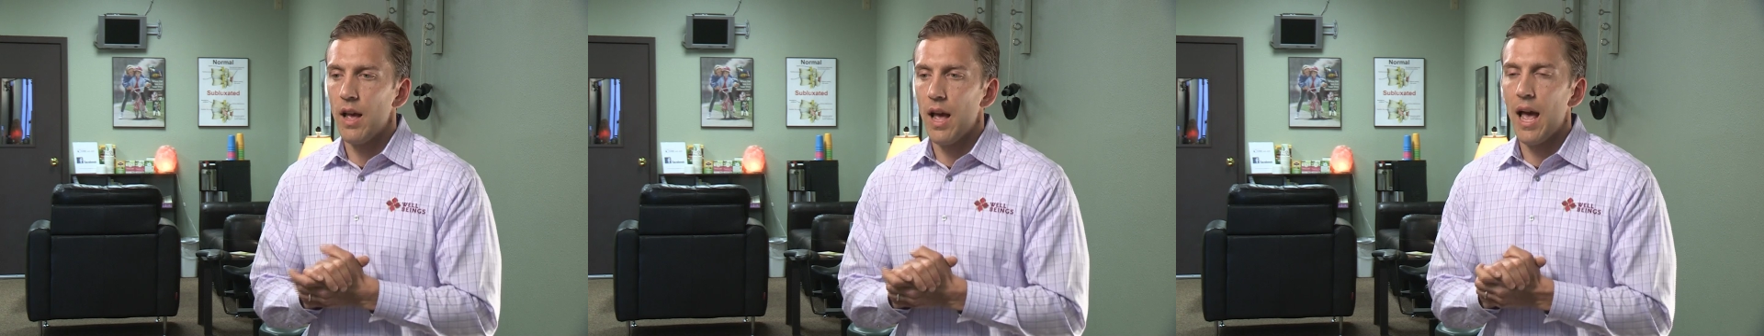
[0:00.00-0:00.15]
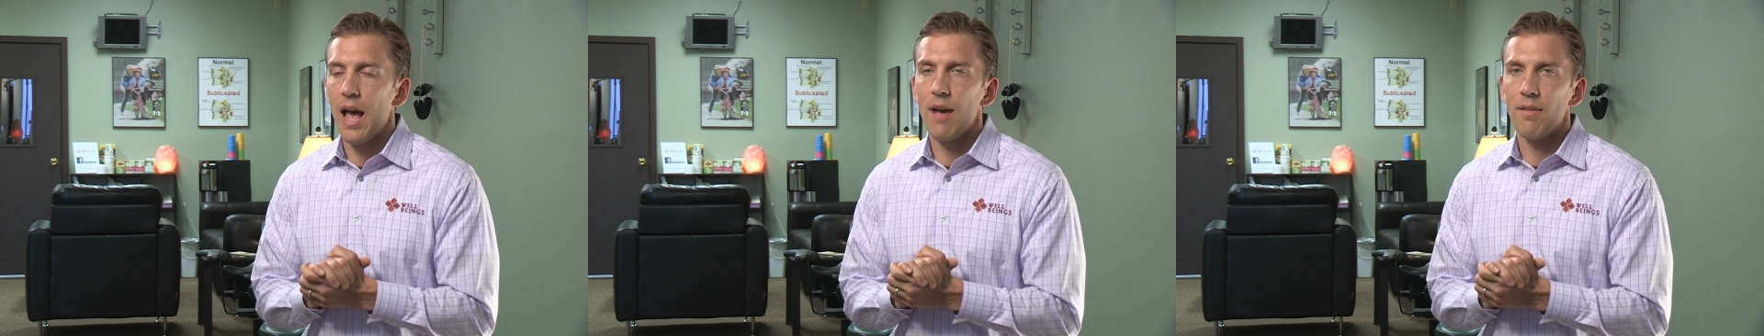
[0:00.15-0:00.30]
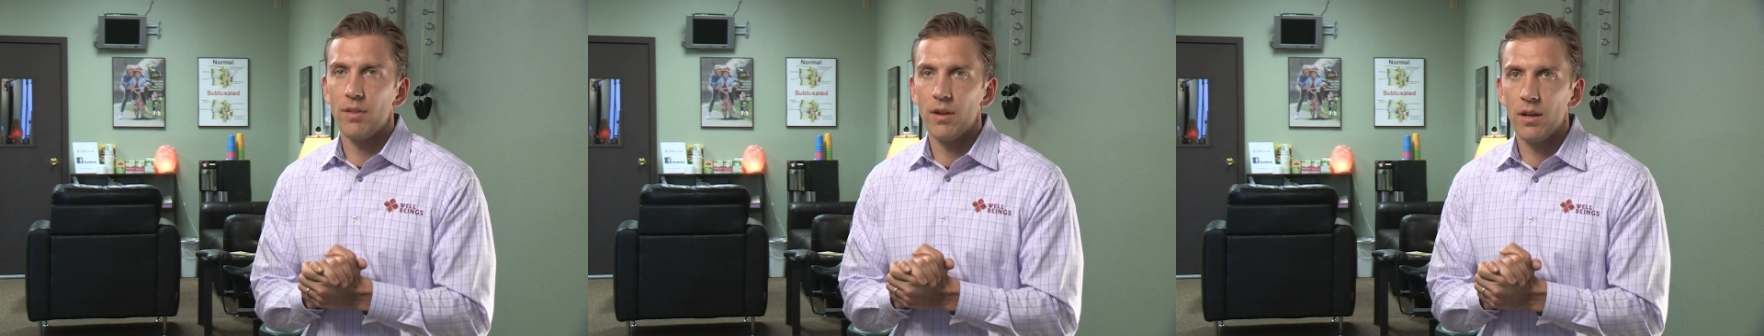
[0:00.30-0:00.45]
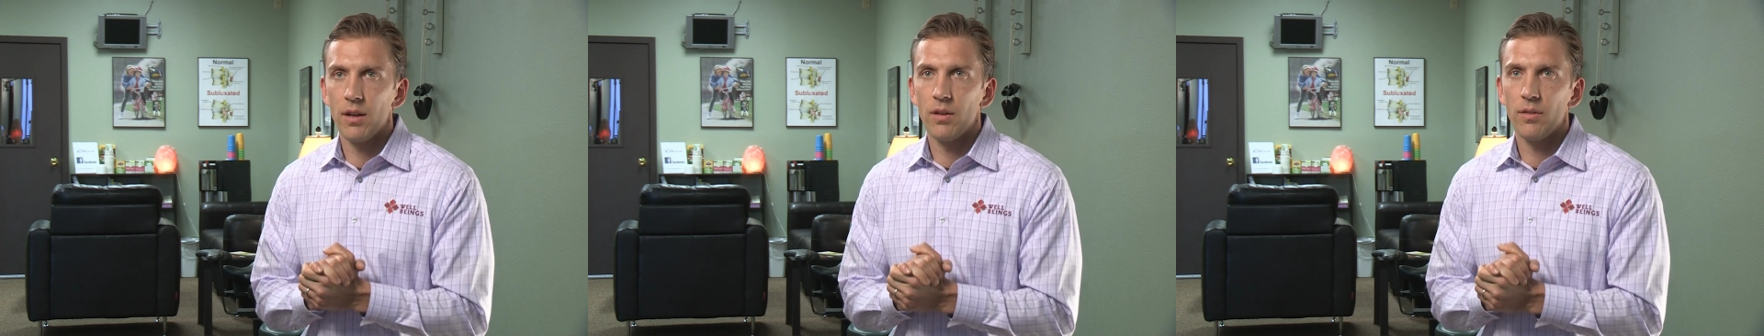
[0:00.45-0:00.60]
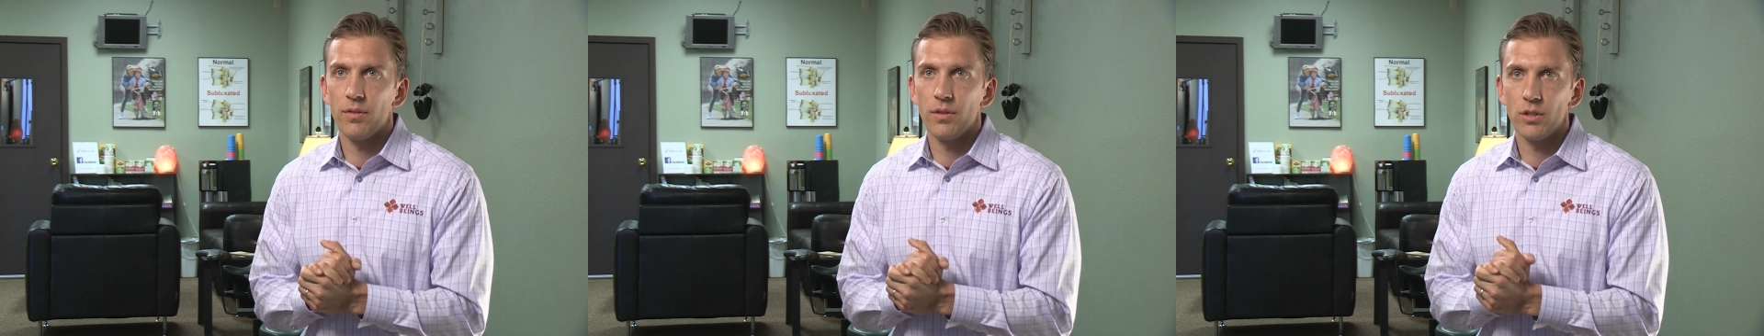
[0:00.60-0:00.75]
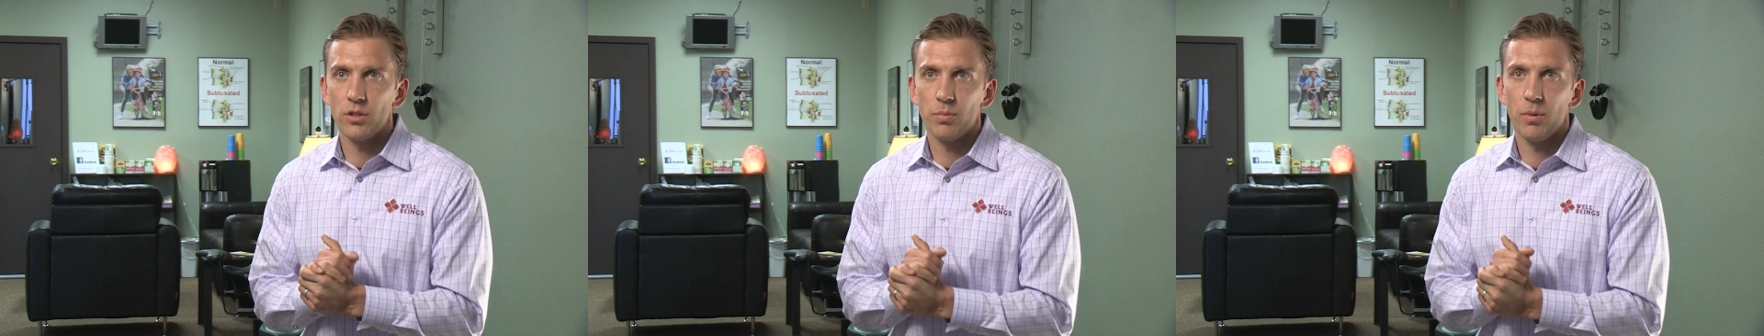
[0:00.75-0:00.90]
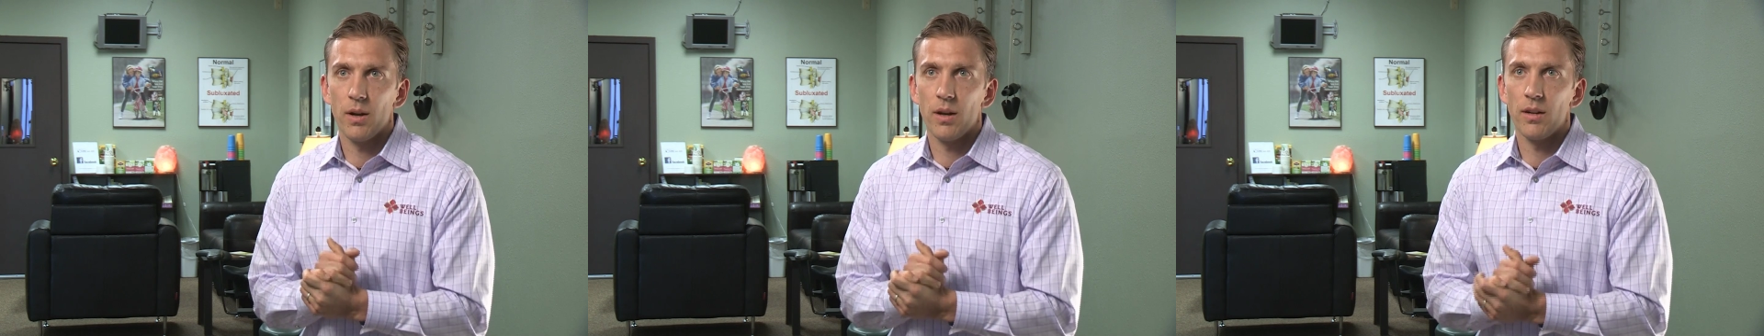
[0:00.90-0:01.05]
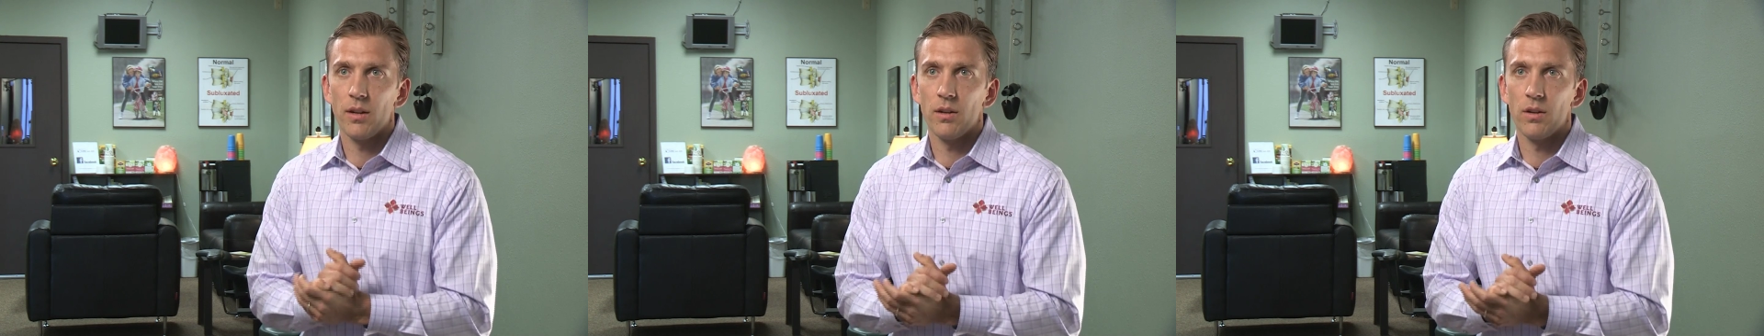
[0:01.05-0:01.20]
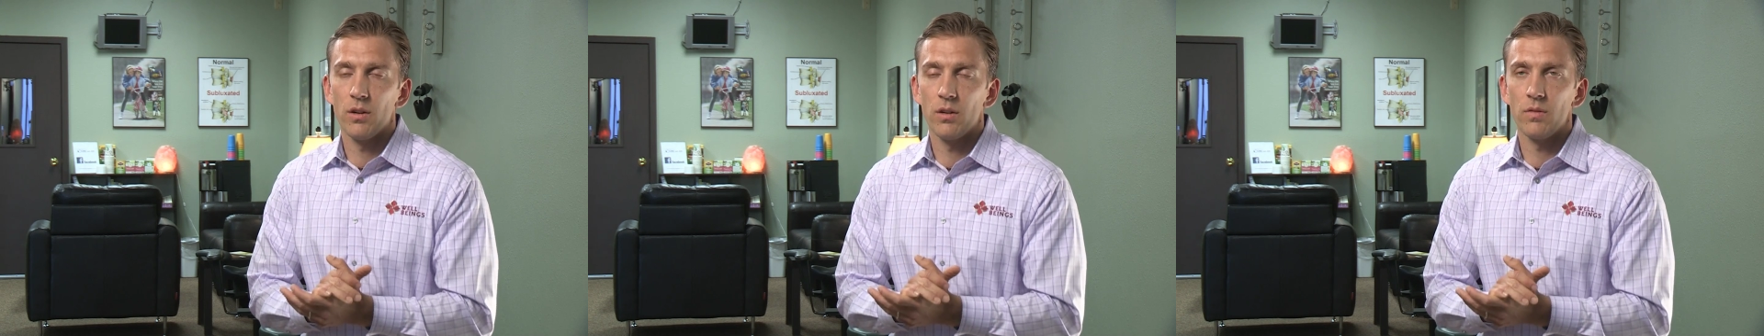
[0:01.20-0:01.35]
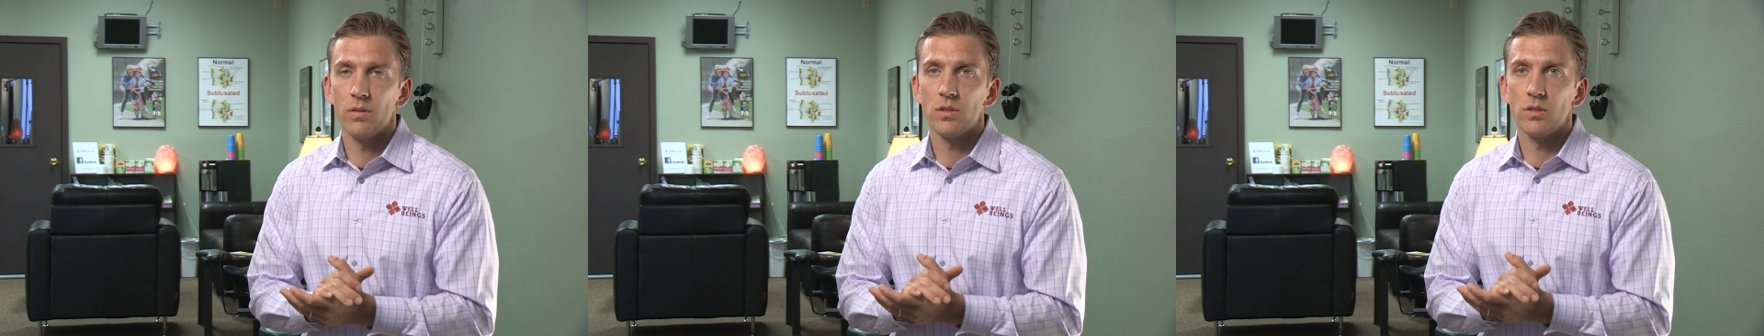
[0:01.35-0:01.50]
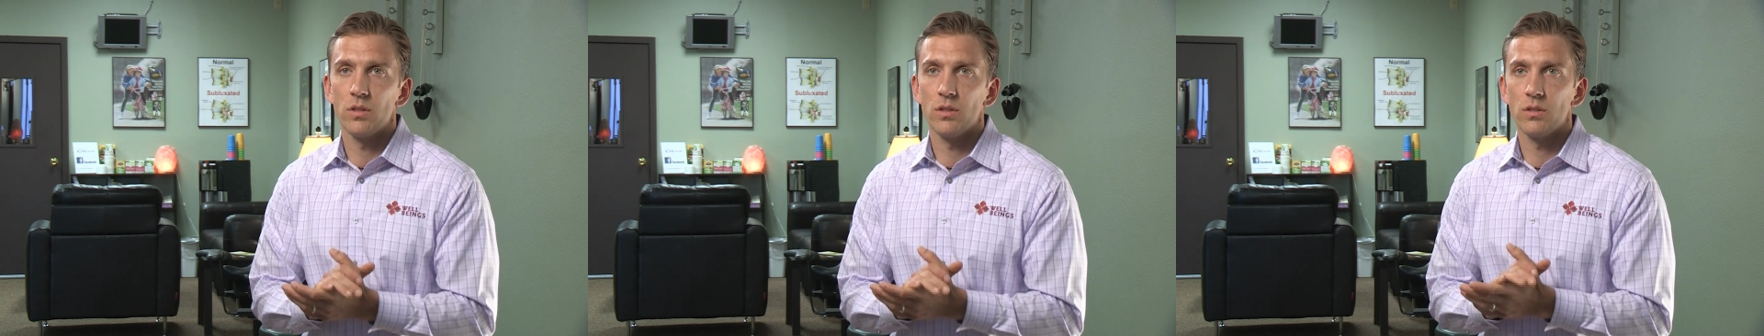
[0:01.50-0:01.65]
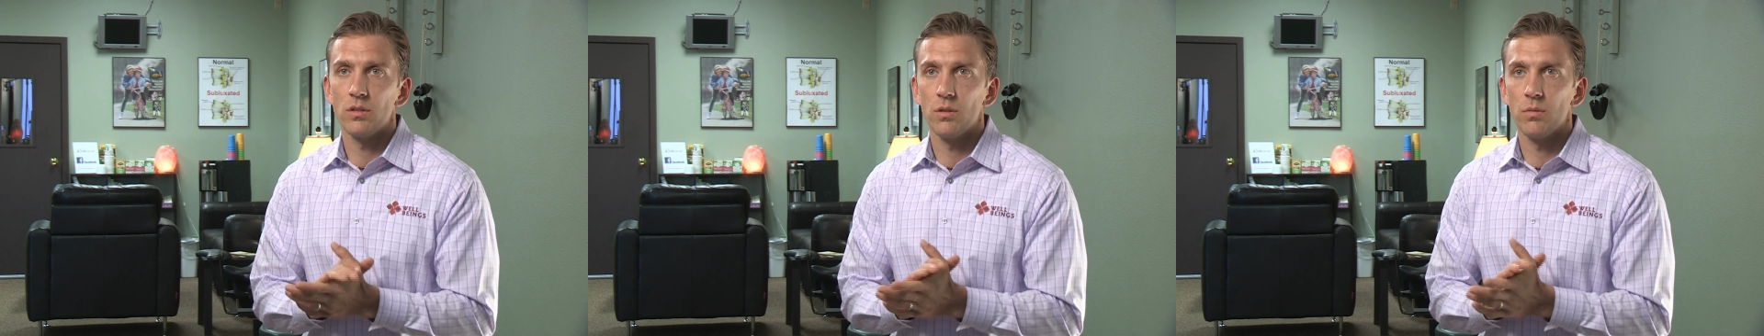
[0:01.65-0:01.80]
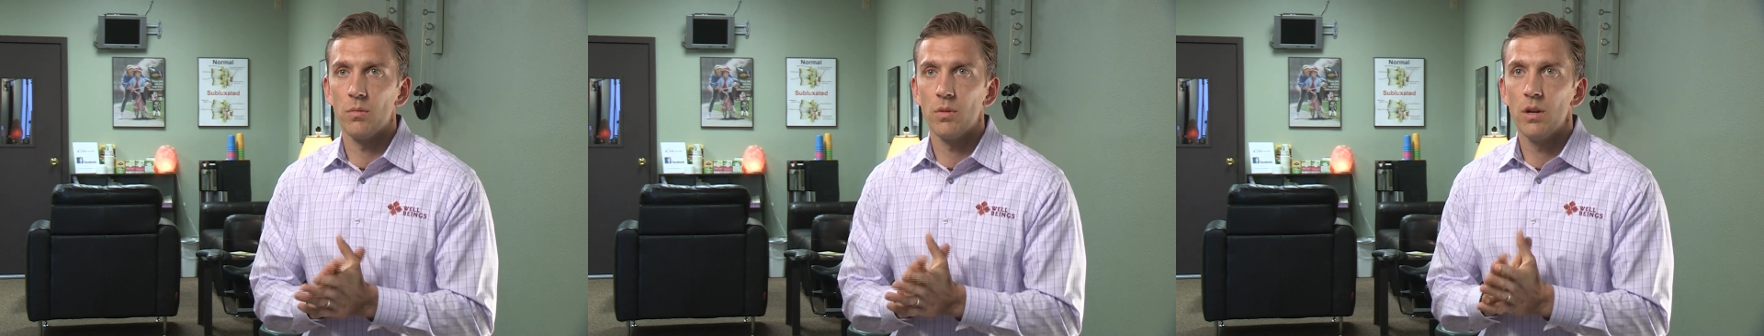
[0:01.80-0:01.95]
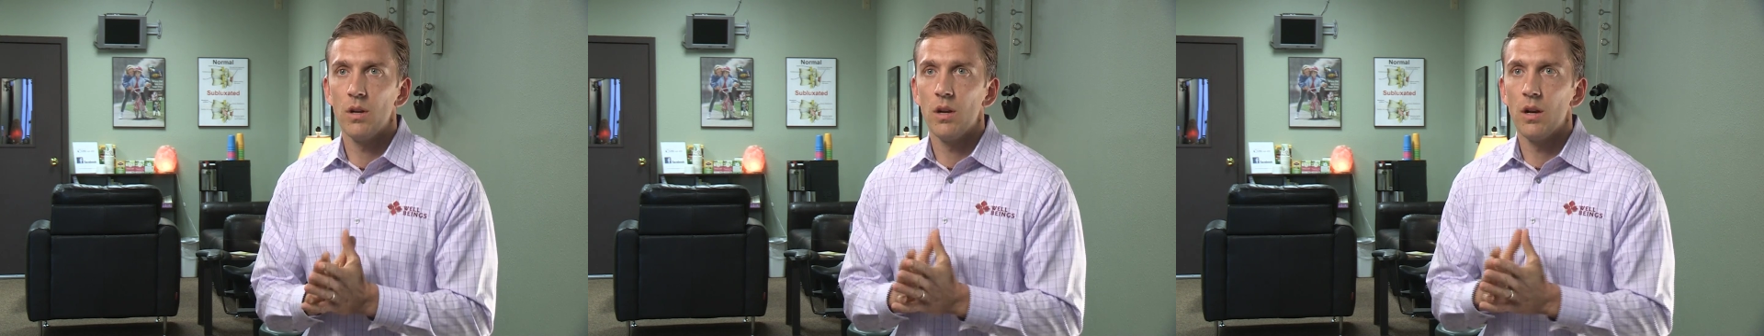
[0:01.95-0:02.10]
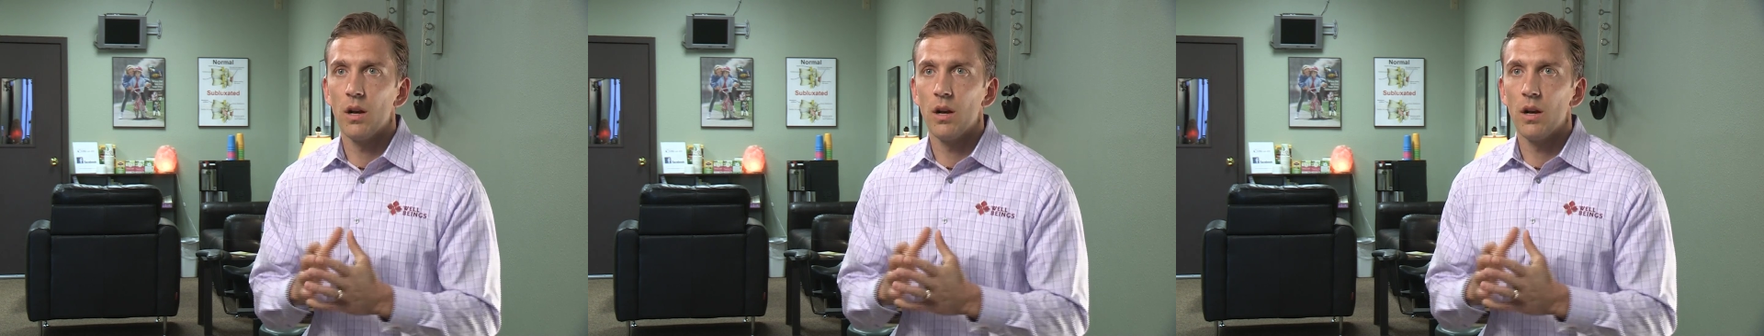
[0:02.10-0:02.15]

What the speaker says: having a healthy spine and nervous system